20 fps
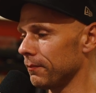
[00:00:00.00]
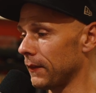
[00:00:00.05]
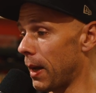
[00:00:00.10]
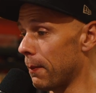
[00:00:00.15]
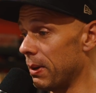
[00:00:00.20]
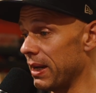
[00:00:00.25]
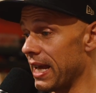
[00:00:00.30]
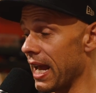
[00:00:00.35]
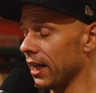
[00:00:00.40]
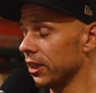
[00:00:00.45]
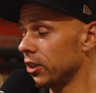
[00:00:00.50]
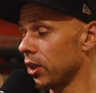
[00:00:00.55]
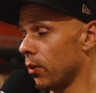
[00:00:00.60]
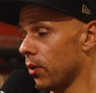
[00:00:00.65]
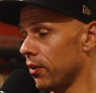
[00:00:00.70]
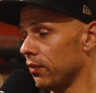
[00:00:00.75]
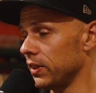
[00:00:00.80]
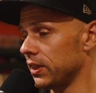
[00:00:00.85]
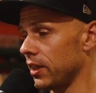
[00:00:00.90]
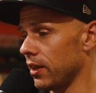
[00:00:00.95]
But yeah, so
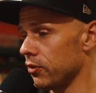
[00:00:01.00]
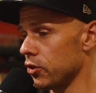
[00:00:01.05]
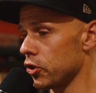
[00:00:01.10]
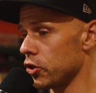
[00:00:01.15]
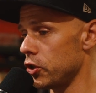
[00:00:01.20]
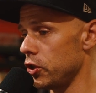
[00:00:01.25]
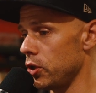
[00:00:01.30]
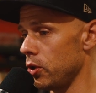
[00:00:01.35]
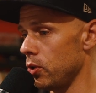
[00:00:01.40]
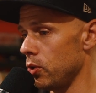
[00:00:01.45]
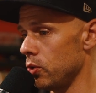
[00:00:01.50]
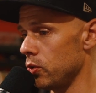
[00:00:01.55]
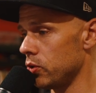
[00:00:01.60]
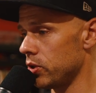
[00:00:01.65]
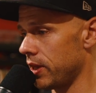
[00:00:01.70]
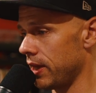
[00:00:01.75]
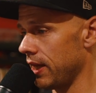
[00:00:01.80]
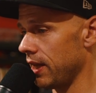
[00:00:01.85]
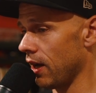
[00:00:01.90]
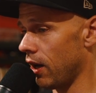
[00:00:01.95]
obviously I've just
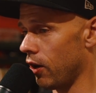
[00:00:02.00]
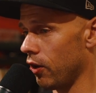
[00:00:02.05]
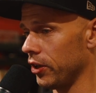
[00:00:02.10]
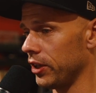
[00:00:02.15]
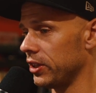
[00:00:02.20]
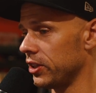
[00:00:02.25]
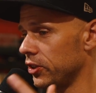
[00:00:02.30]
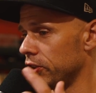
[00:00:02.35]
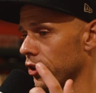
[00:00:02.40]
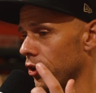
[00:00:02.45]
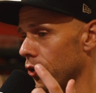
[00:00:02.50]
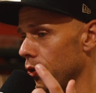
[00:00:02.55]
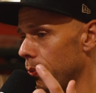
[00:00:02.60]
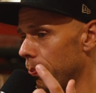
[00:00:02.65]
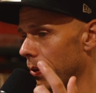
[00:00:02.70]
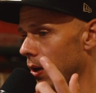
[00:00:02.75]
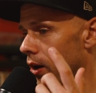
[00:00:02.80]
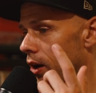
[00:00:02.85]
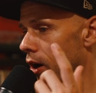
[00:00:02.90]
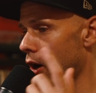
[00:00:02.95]
used the
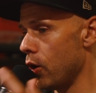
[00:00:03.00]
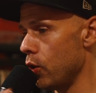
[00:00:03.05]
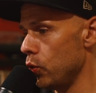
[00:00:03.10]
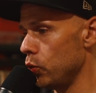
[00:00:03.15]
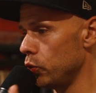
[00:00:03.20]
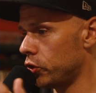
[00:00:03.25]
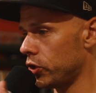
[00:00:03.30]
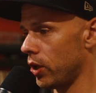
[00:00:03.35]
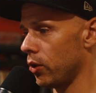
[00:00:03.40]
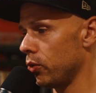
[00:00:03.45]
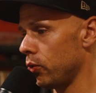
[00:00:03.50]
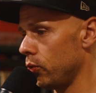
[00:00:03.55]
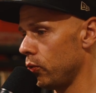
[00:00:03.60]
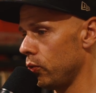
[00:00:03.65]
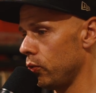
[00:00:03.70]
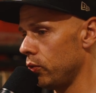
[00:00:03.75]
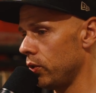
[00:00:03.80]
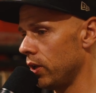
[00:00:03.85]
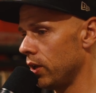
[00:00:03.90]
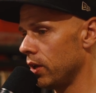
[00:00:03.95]
Isotope
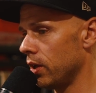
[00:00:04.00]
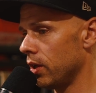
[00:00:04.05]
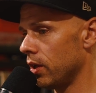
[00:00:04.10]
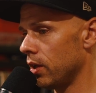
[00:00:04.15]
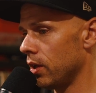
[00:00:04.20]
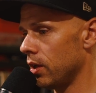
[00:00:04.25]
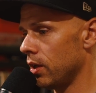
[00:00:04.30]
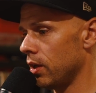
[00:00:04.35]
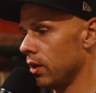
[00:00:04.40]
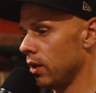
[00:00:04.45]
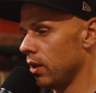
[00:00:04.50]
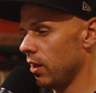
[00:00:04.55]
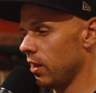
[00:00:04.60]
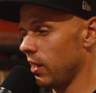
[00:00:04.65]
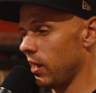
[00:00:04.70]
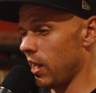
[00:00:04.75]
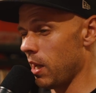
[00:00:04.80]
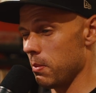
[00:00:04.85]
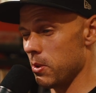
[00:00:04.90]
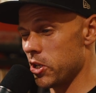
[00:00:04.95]
Ozone
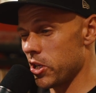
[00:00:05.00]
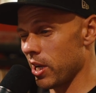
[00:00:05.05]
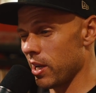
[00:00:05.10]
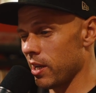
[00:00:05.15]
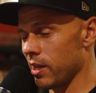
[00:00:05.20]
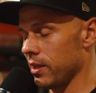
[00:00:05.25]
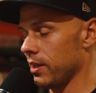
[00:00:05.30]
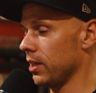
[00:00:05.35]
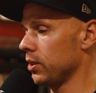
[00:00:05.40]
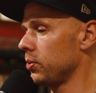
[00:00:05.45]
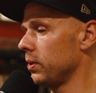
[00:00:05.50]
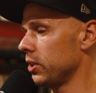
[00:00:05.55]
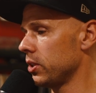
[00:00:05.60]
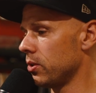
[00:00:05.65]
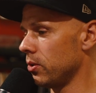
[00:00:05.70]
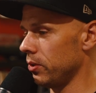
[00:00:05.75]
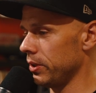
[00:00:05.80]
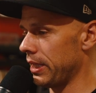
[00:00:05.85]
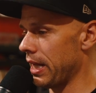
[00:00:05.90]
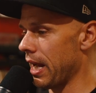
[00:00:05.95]
Imager, that's what it's
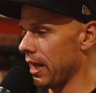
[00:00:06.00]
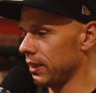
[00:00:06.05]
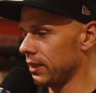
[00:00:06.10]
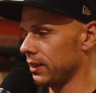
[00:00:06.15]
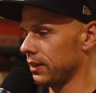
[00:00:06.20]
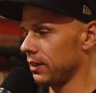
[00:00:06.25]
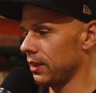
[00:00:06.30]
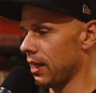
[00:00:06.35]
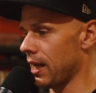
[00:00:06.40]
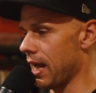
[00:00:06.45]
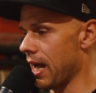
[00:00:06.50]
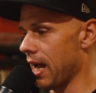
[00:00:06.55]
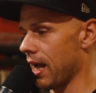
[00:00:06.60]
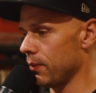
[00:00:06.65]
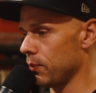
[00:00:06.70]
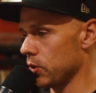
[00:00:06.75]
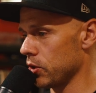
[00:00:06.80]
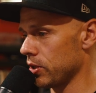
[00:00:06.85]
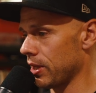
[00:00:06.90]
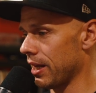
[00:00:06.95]
called, yes. And
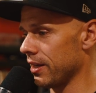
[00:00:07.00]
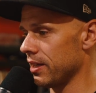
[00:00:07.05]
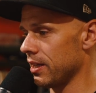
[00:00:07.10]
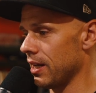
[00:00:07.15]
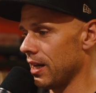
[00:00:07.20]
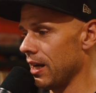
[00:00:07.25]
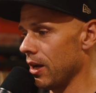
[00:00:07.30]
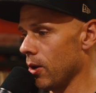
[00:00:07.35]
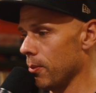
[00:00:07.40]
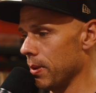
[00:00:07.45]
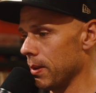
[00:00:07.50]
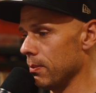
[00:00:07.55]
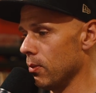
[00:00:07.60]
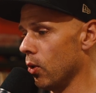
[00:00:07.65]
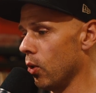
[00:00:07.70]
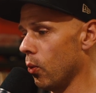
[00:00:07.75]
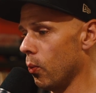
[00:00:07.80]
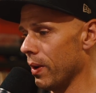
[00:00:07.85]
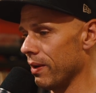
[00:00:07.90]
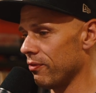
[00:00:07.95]
we just added a little bit
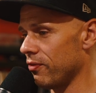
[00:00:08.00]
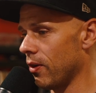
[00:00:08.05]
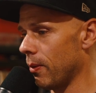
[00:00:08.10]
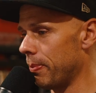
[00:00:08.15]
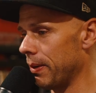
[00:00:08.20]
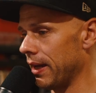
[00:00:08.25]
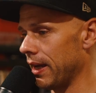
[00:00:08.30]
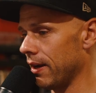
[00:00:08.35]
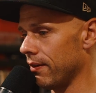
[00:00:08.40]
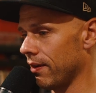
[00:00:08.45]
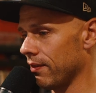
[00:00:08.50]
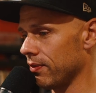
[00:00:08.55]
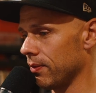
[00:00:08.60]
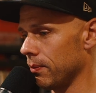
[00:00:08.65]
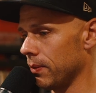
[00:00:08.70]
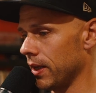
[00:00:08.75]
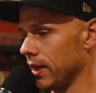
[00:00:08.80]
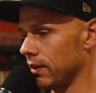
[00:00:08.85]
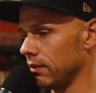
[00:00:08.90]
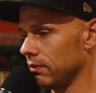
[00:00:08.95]
more width up here, haven't
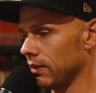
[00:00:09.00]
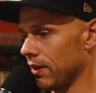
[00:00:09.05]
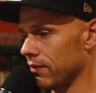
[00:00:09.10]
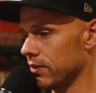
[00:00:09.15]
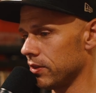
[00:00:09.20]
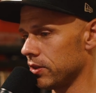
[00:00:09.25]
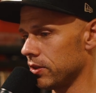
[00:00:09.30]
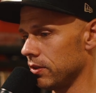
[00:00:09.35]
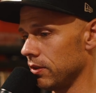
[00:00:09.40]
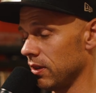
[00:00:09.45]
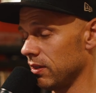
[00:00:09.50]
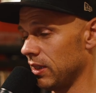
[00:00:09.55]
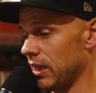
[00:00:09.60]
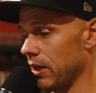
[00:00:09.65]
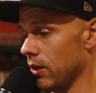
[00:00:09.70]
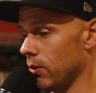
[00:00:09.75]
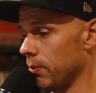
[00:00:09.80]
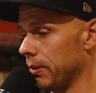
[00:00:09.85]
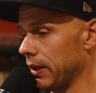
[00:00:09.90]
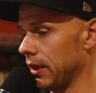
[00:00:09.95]
we? A
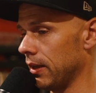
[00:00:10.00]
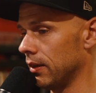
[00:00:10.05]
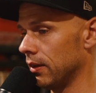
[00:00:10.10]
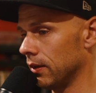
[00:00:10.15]
little bit.